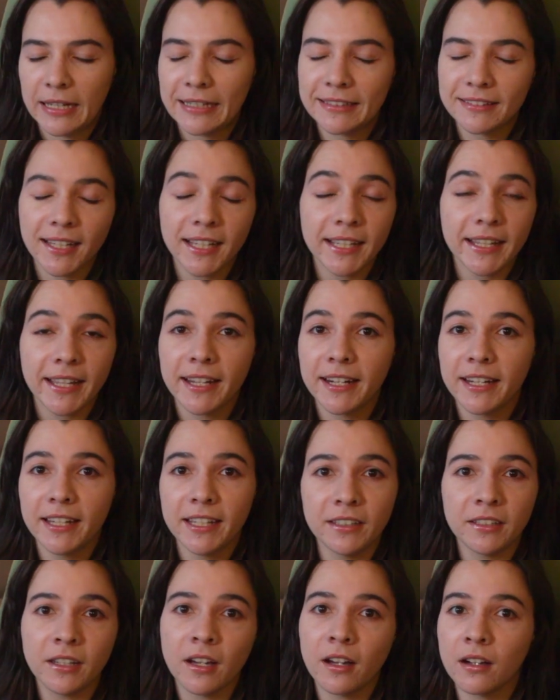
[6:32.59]
And like
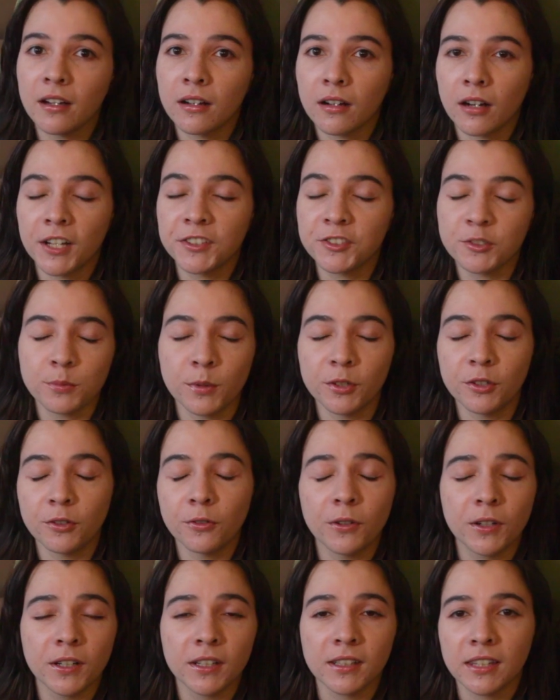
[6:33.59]
any young
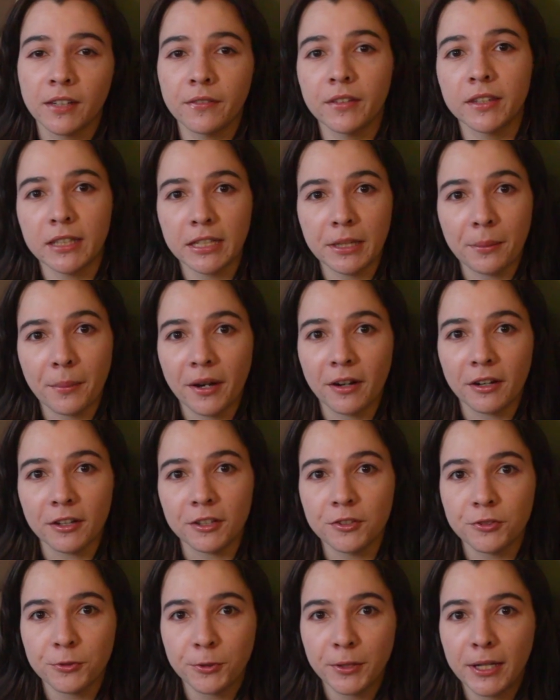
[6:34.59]
entrepreneur living the
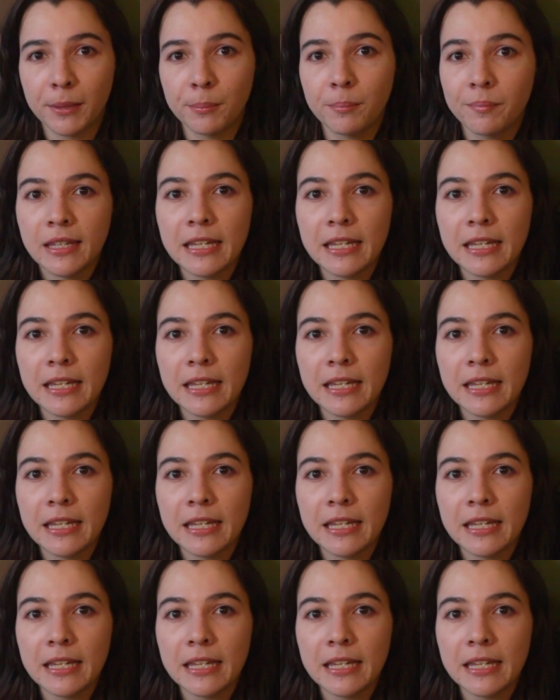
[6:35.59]
American dream,